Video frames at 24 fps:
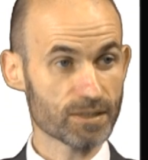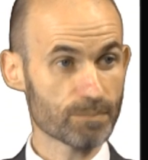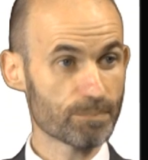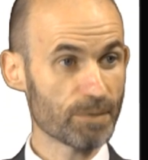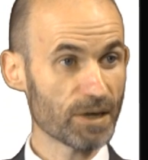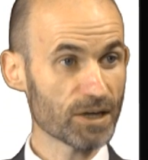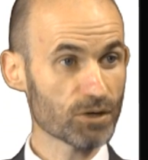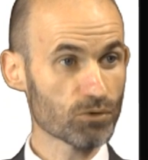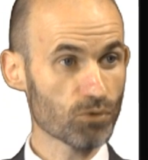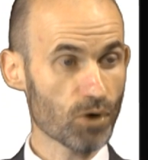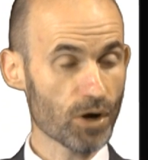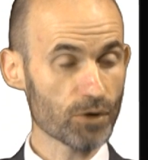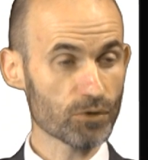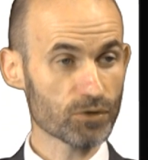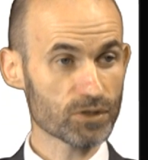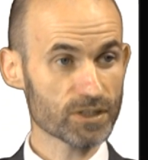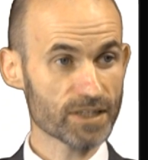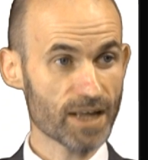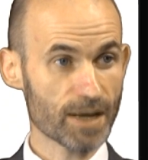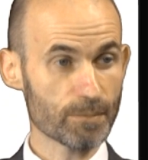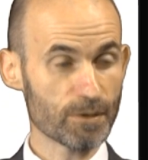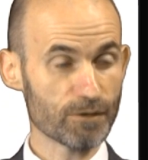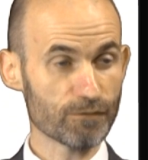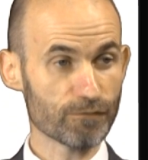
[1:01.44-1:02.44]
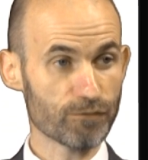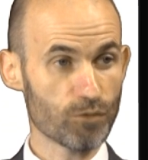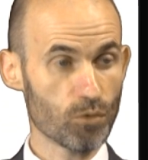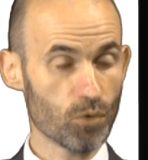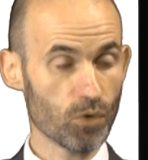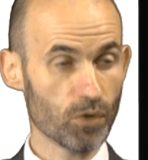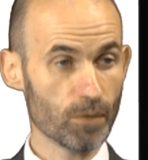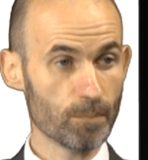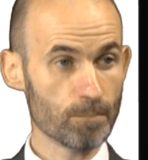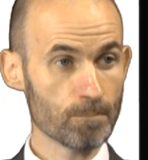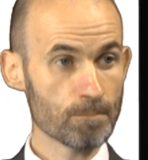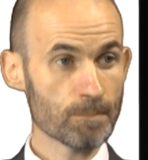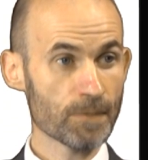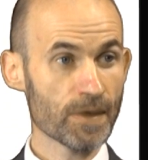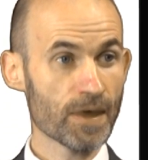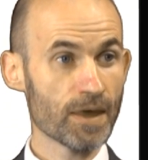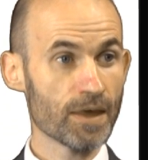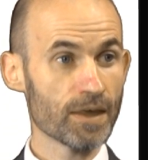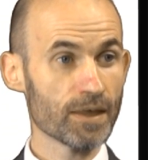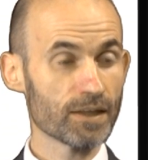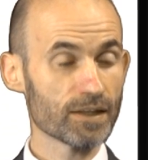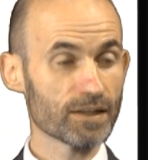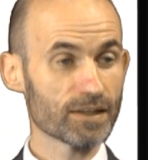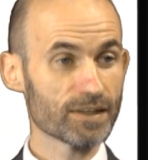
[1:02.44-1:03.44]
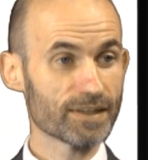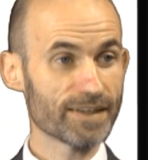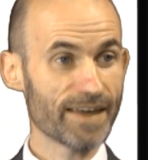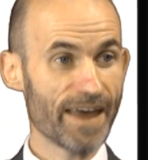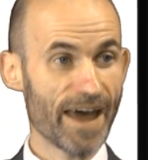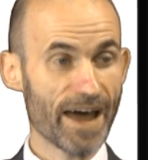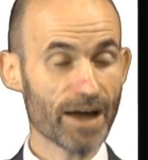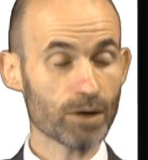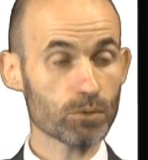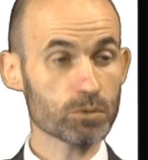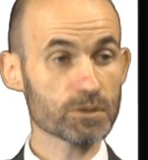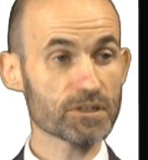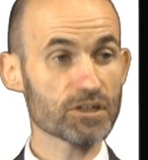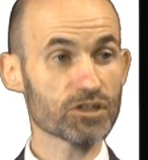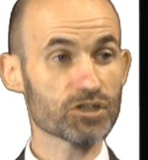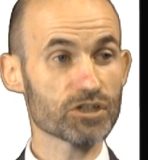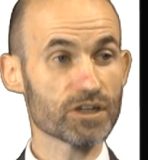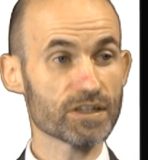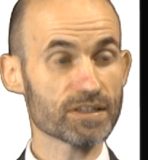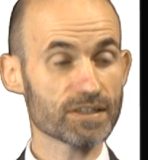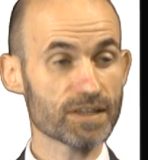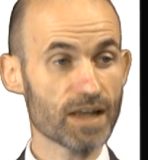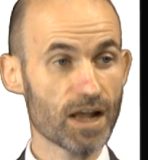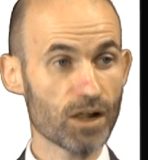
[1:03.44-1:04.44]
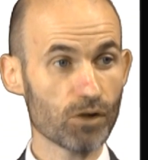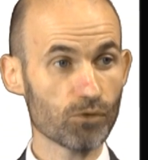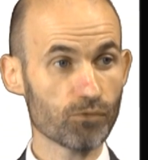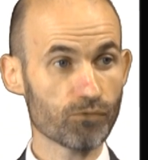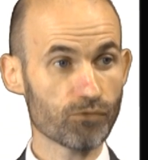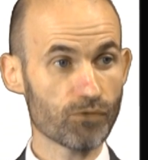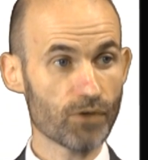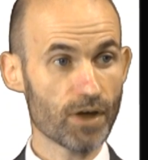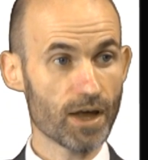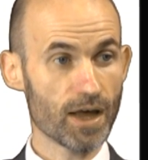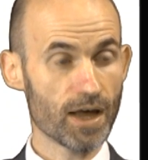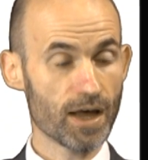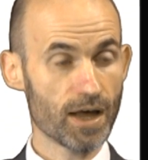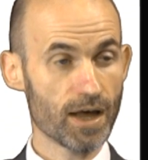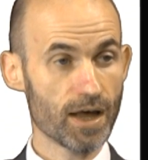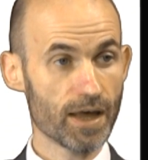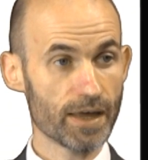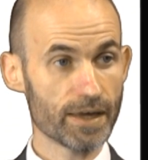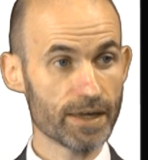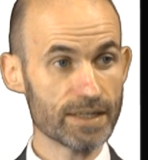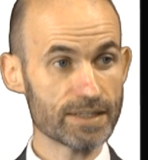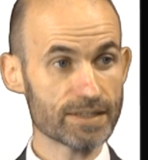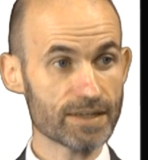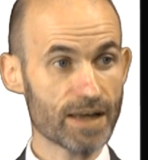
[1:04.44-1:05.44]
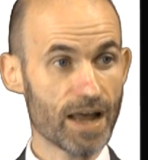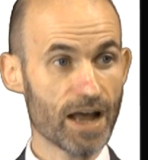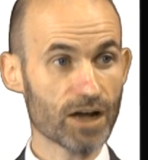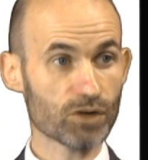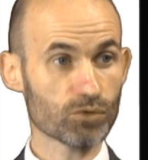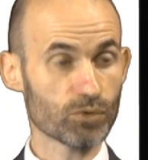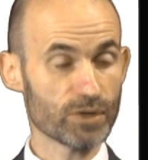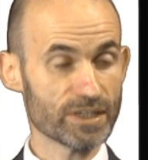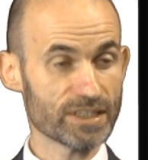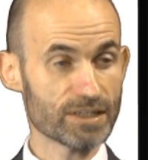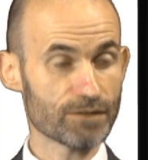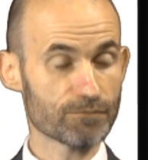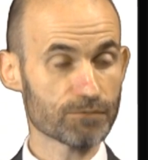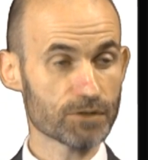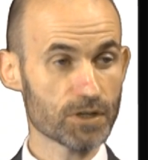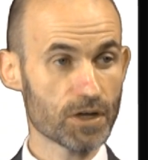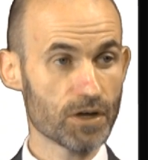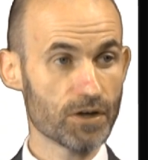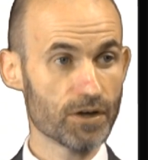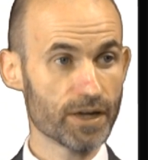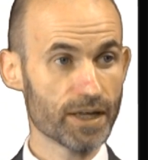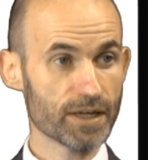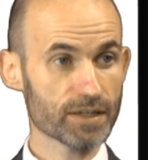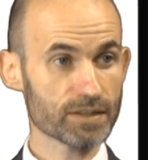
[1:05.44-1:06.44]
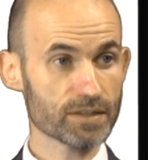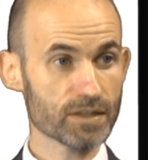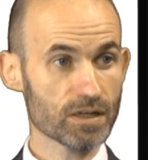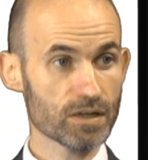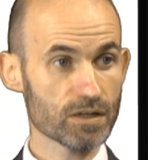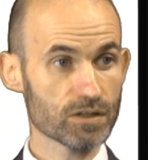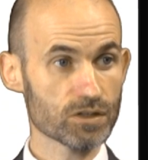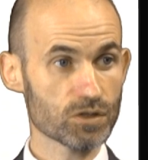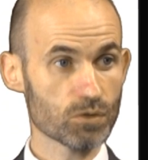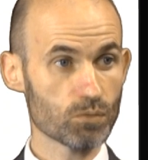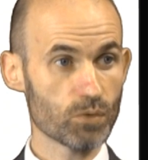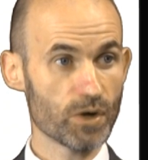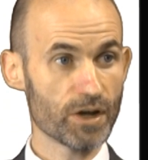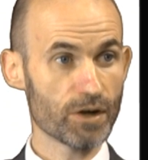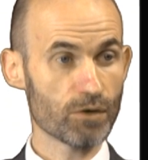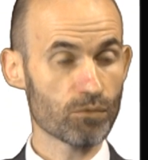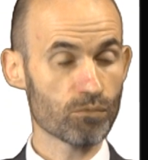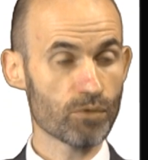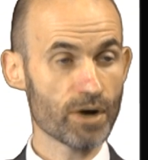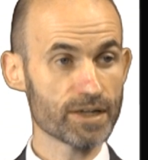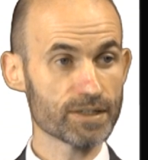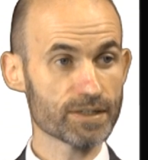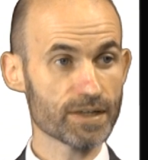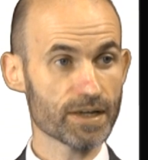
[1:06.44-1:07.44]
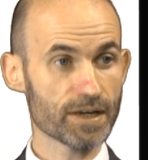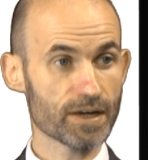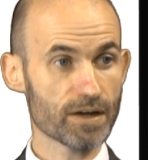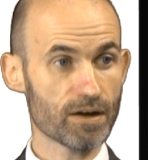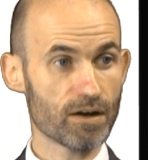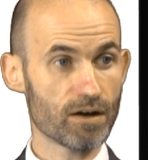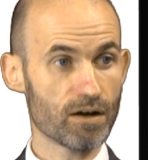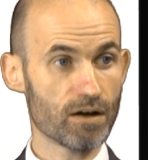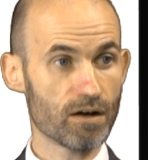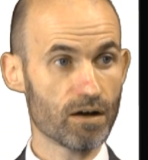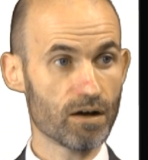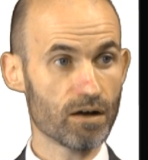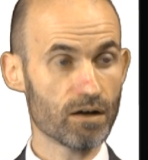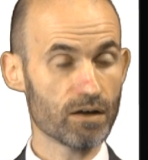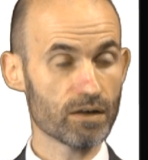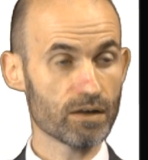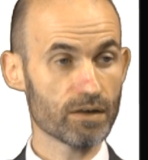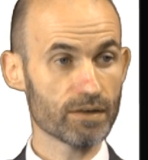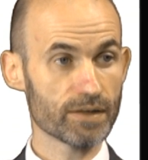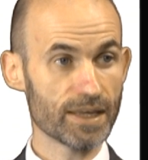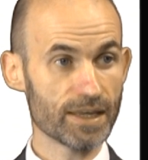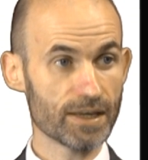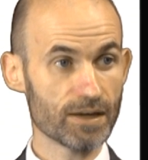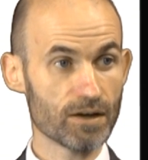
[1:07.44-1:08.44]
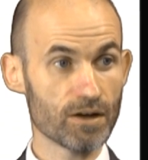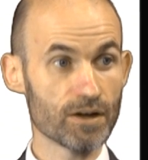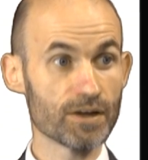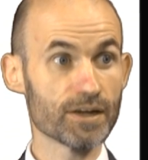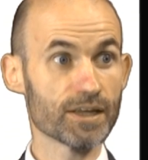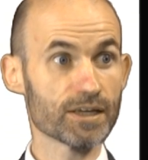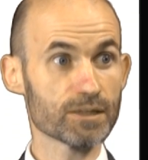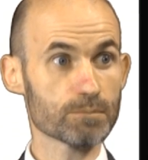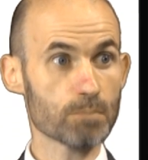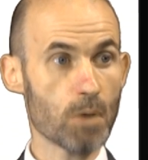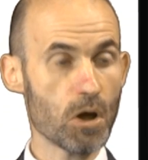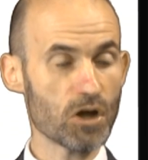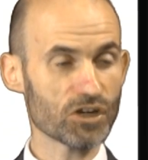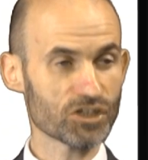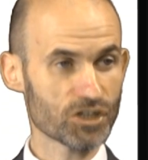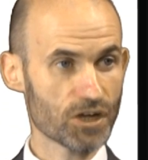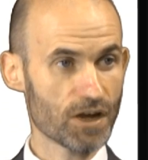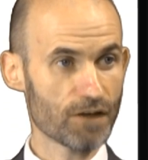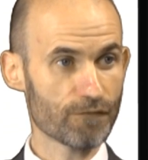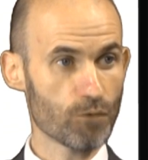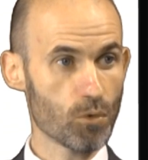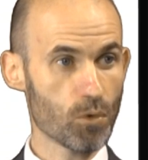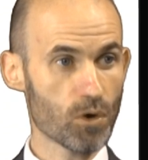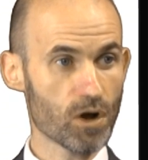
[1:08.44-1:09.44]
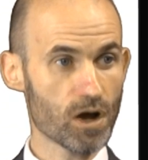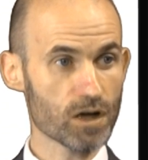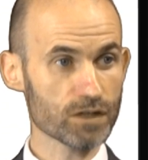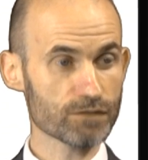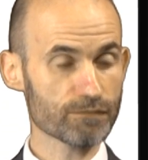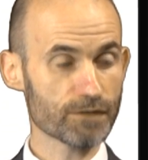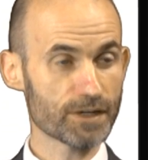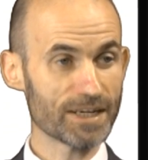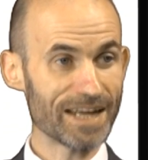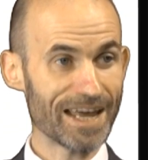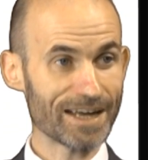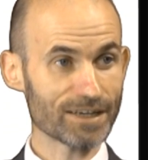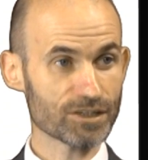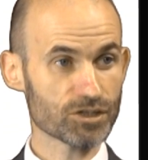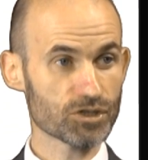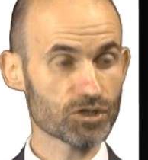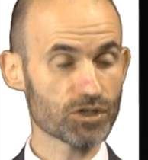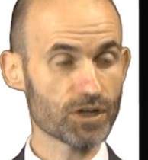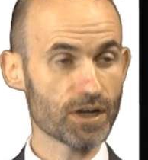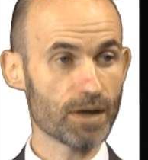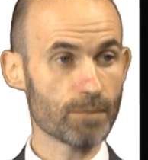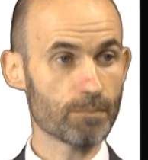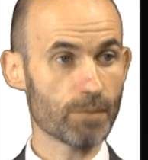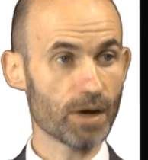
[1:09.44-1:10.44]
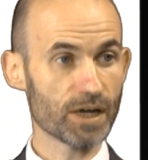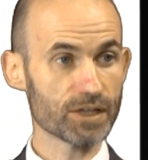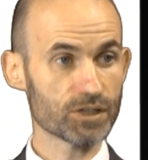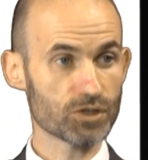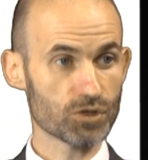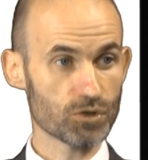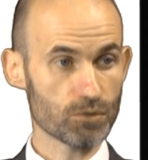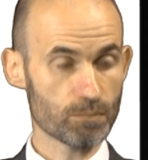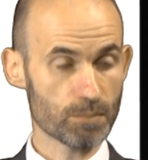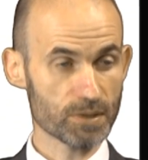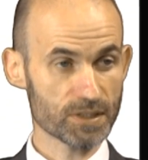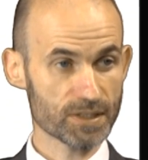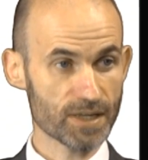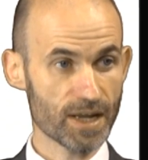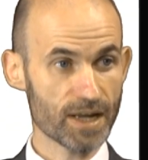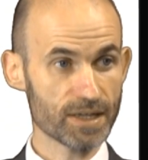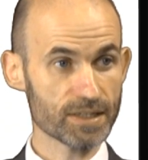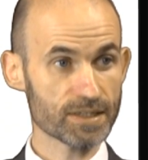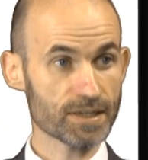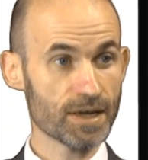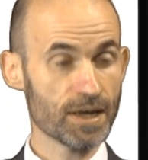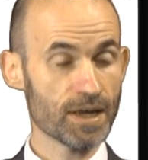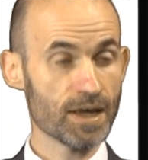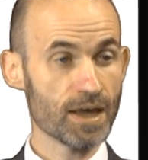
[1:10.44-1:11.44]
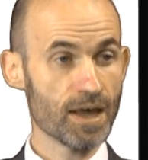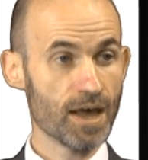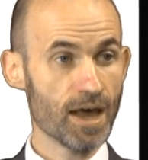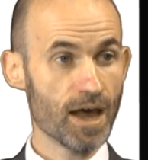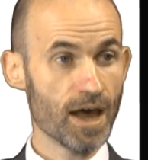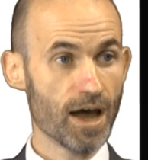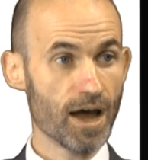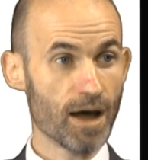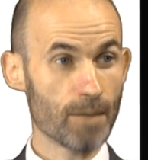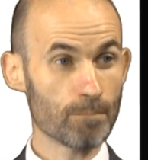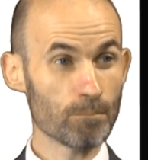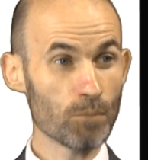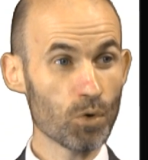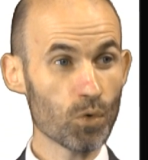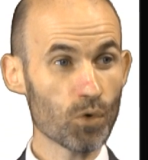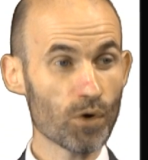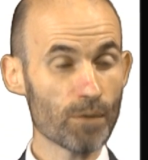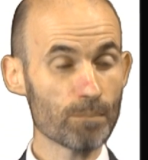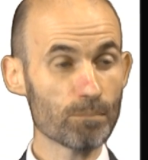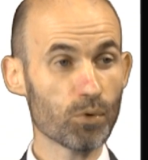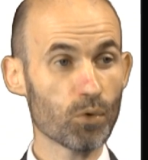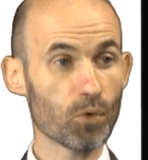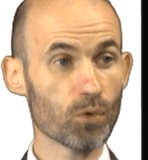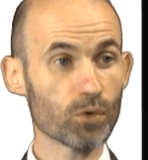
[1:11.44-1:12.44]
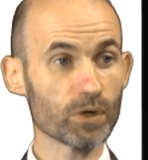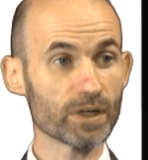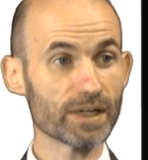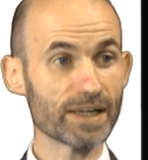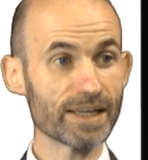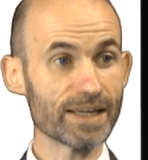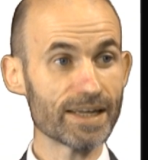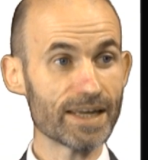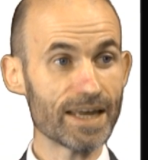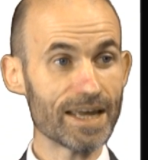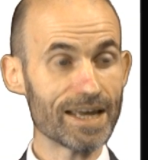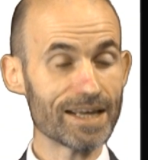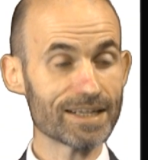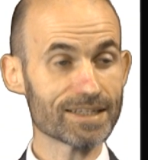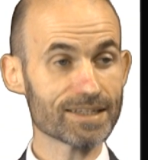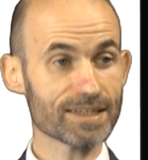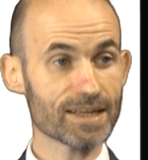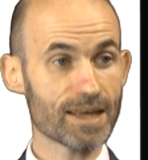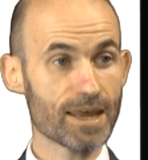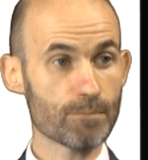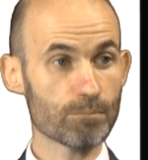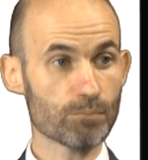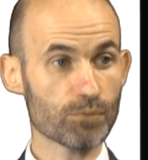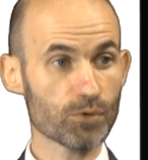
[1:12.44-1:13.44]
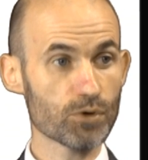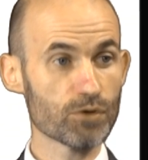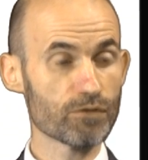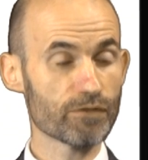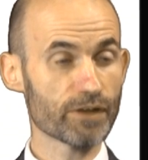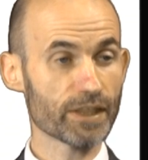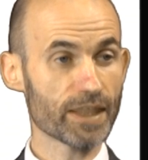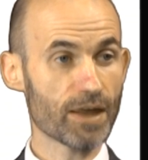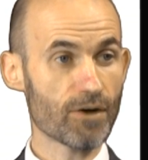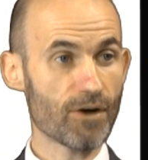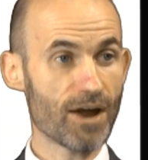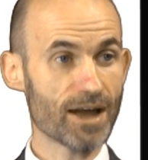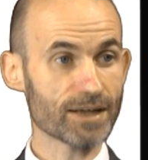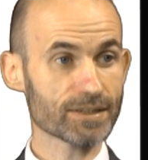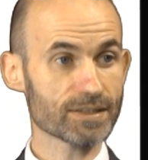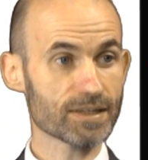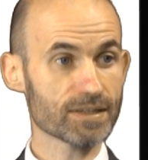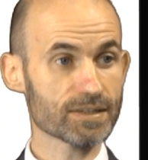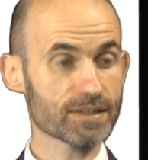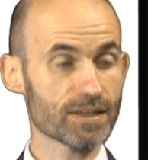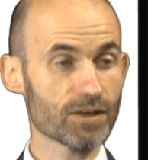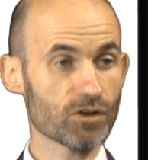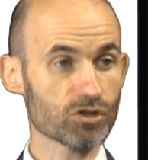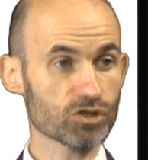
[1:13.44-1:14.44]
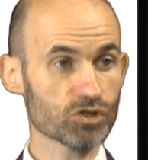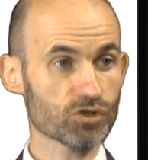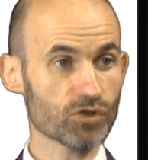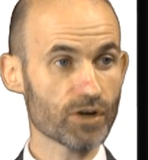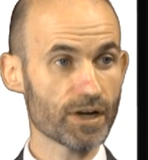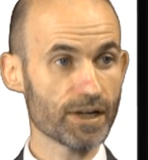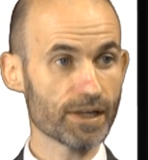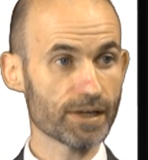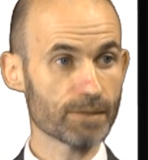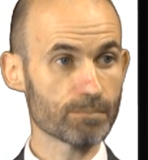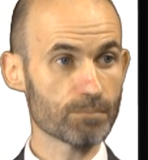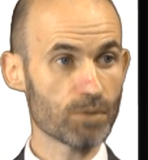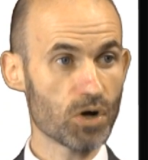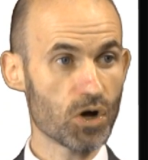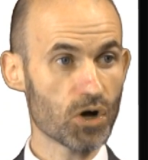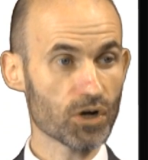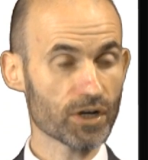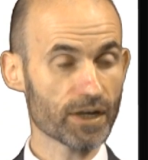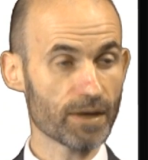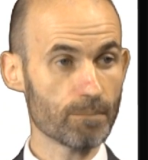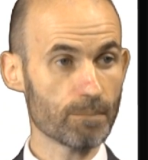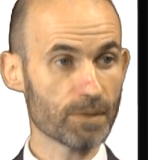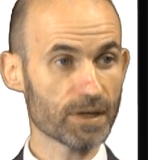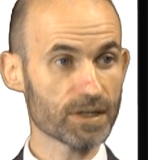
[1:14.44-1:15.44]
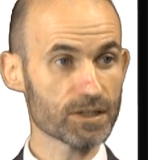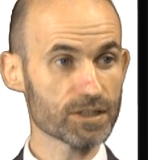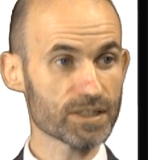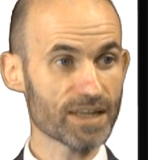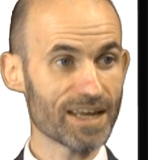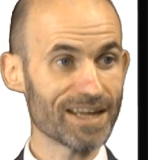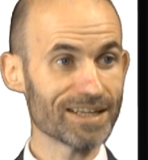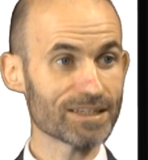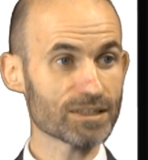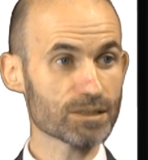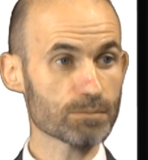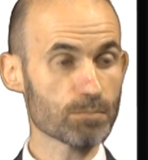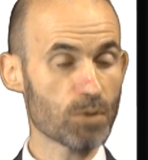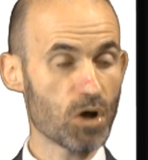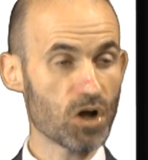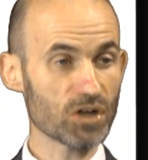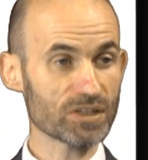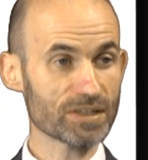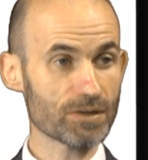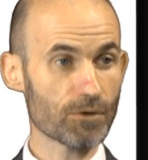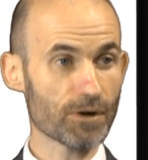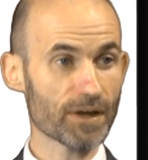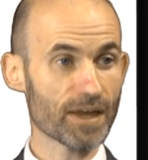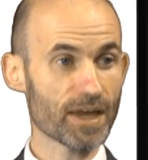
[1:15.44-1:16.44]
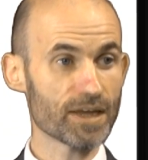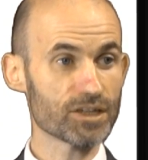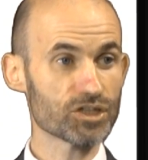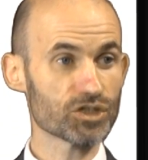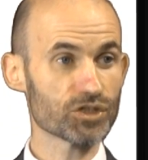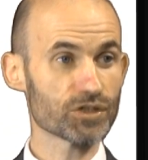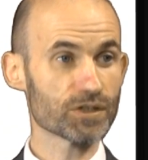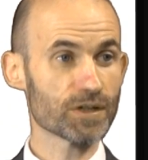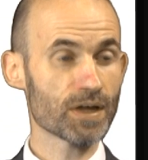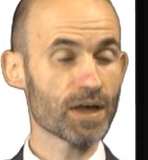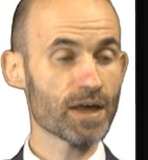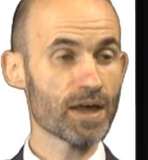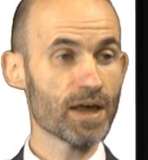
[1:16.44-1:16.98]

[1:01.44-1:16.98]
big growth segment for them. The acquisition itself is accretive to earnings. So we're raising our earnings per share forecast for next year by 2%. More importantly, it's improving their access to the Australian market, because in smart irrigation,